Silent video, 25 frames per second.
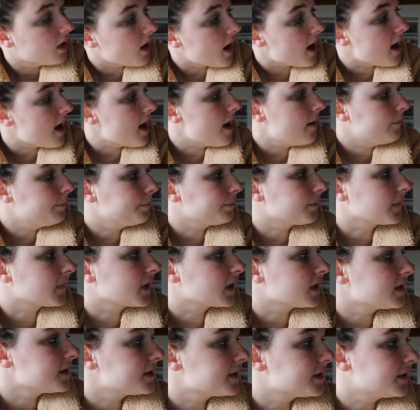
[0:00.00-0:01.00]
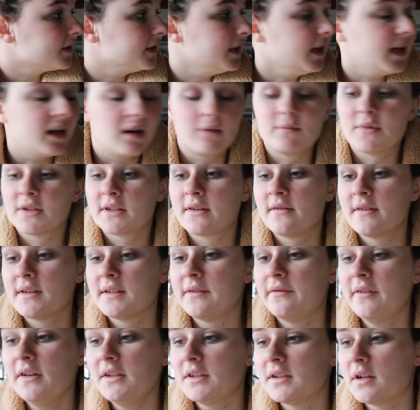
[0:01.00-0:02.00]
um so yeah i'm just going
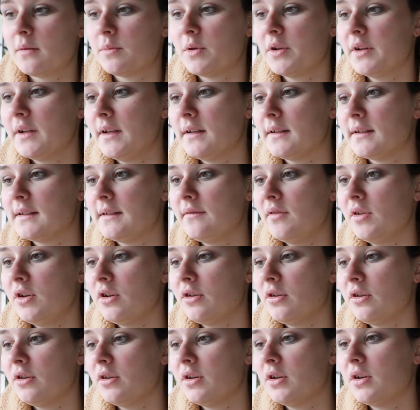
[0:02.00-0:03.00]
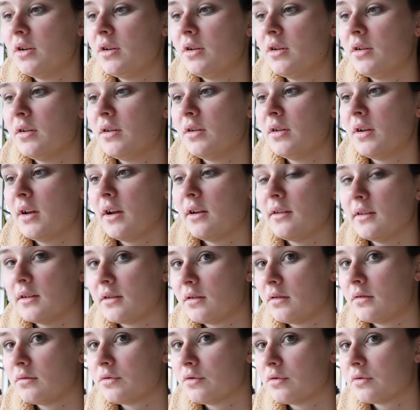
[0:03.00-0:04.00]
to finish uploading this video and
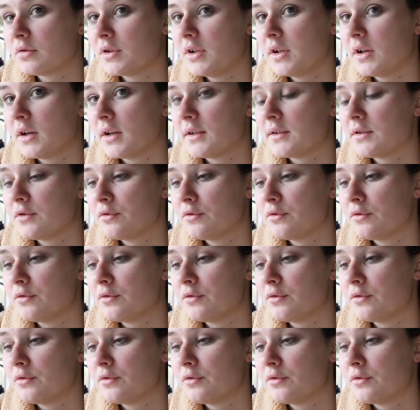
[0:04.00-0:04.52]
i'll talk to you guys